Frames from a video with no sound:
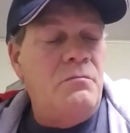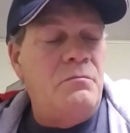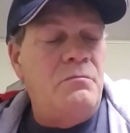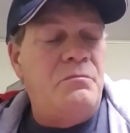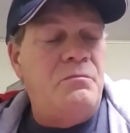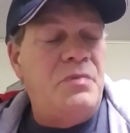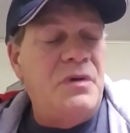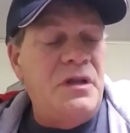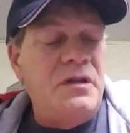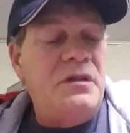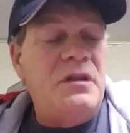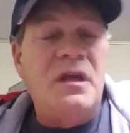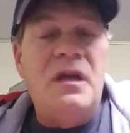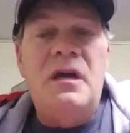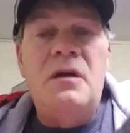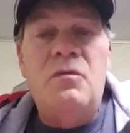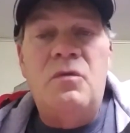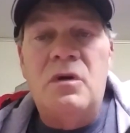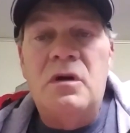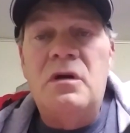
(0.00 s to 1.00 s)
but
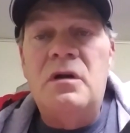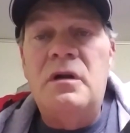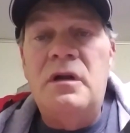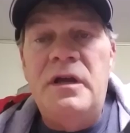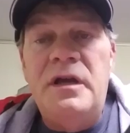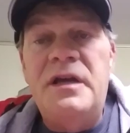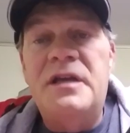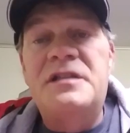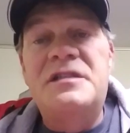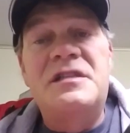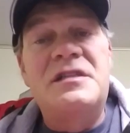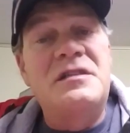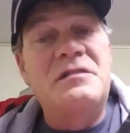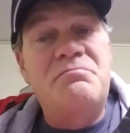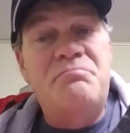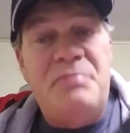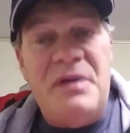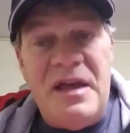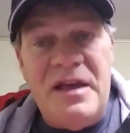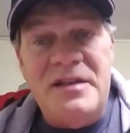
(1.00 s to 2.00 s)
they were
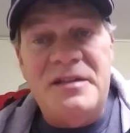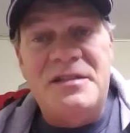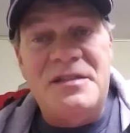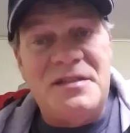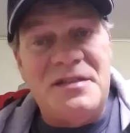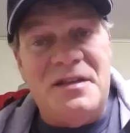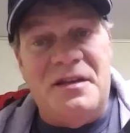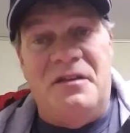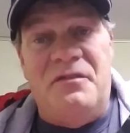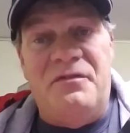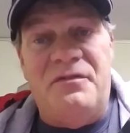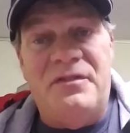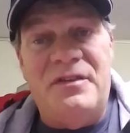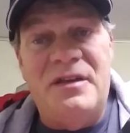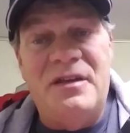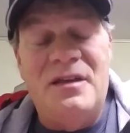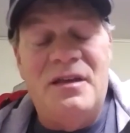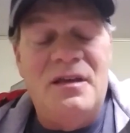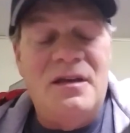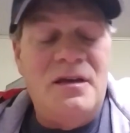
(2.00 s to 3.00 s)
expensive.
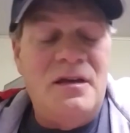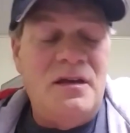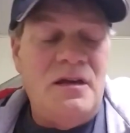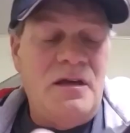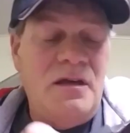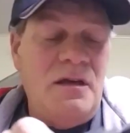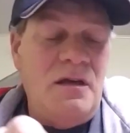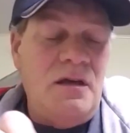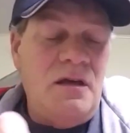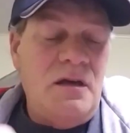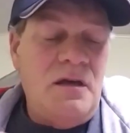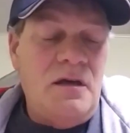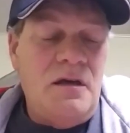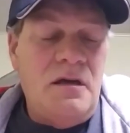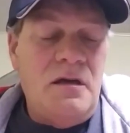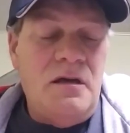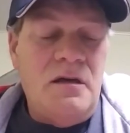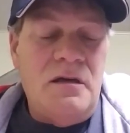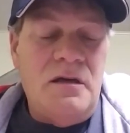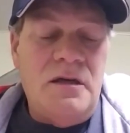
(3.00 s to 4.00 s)

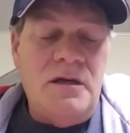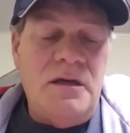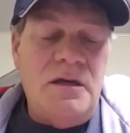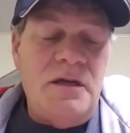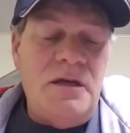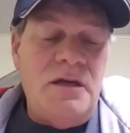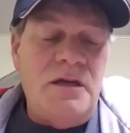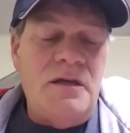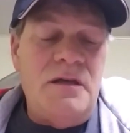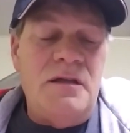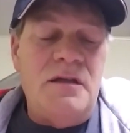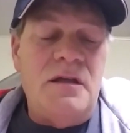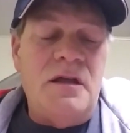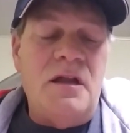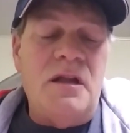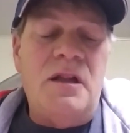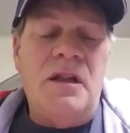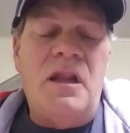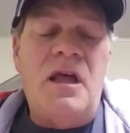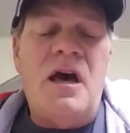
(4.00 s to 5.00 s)
A
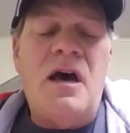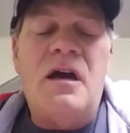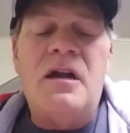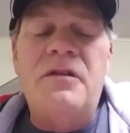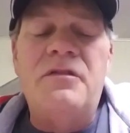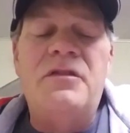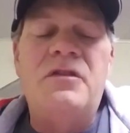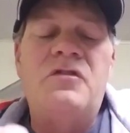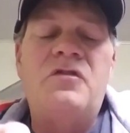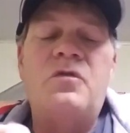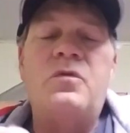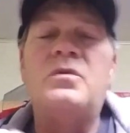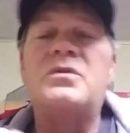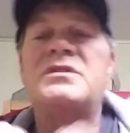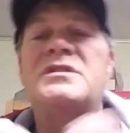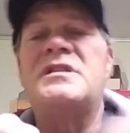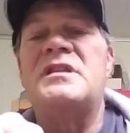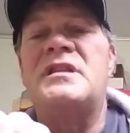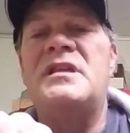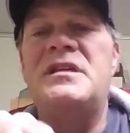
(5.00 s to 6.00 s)
lot of the
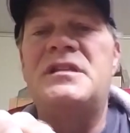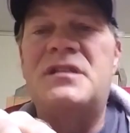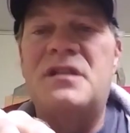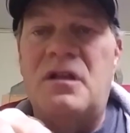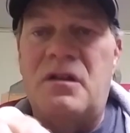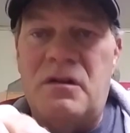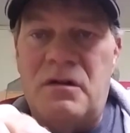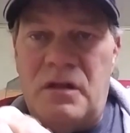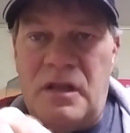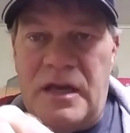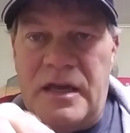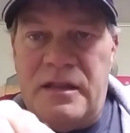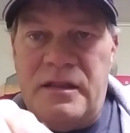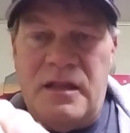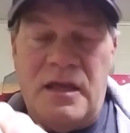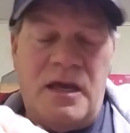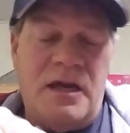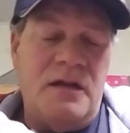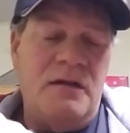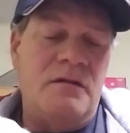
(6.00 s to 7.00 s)
tools that they sell are like
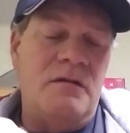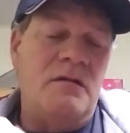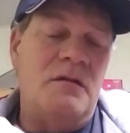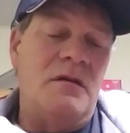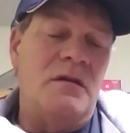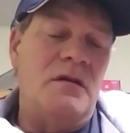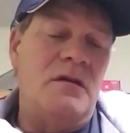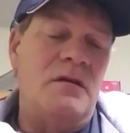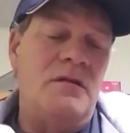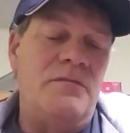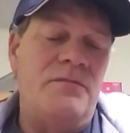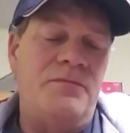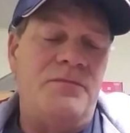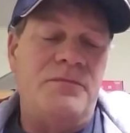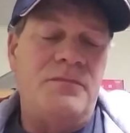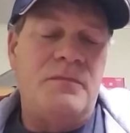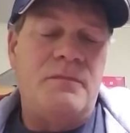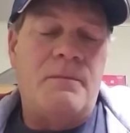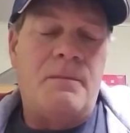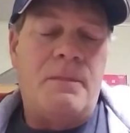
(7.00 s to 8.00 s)
that.
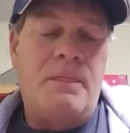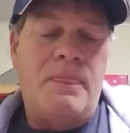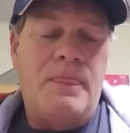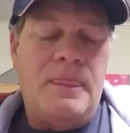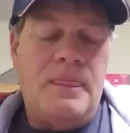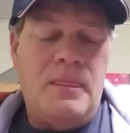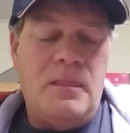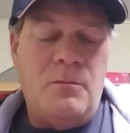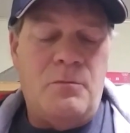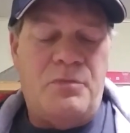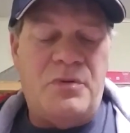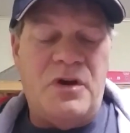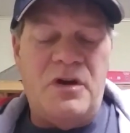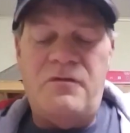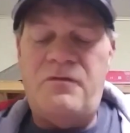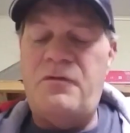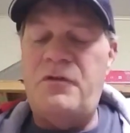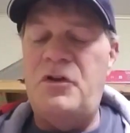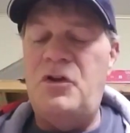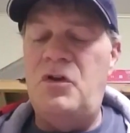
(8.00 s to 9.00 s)

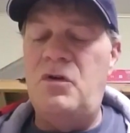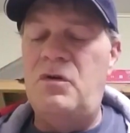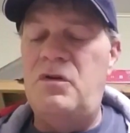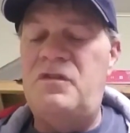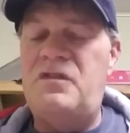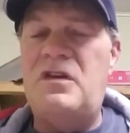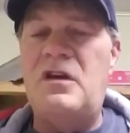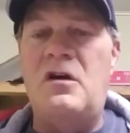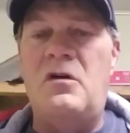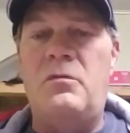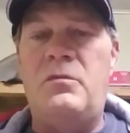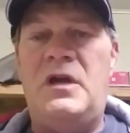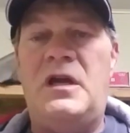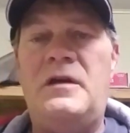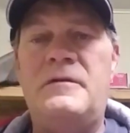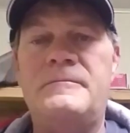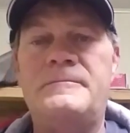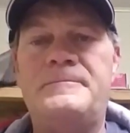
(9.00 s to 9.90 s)
But for you to tell me